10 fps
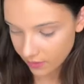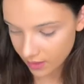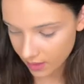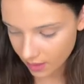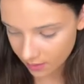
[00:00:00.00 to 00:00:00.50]

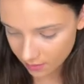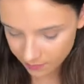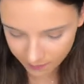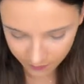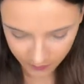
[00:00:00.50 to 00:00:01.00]
the
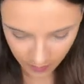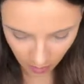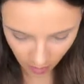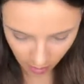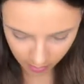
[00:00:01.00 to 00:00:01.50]

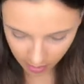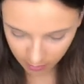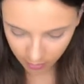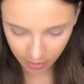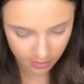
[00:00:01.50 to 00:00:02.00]

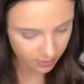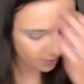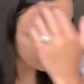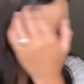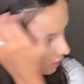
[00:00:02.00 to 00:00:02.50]
Arbonne
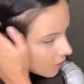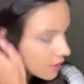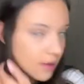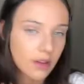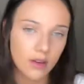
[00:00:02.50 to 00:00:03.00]
bronzer
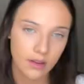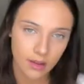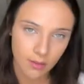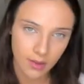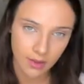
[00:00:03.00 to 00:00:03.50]
to
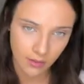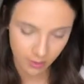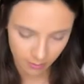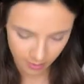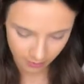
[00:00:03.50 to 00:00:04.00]
give me a
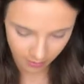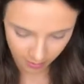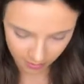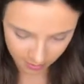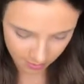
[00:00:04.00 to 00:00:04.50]
little bit of a
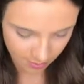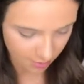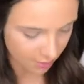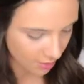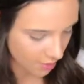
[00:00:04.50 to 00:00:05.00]

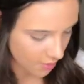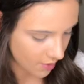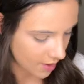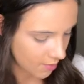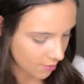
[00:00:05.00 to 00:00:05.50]

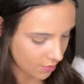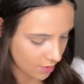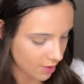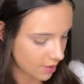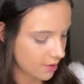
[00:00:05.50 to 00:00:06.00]
glowy
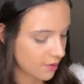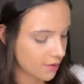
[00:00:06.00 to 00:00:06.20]
bronze.